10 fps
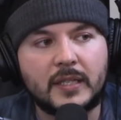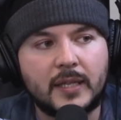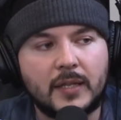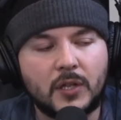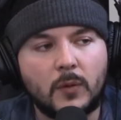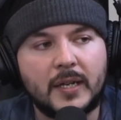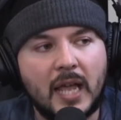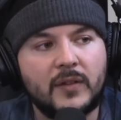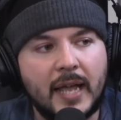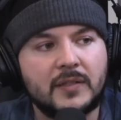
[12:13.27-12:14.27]
states already
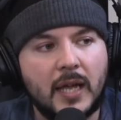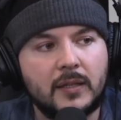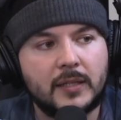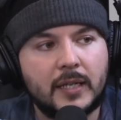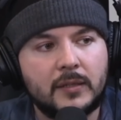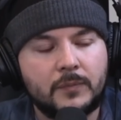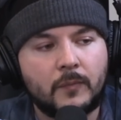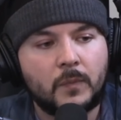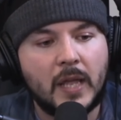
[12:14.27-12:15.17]
have it as a holiday. Oh.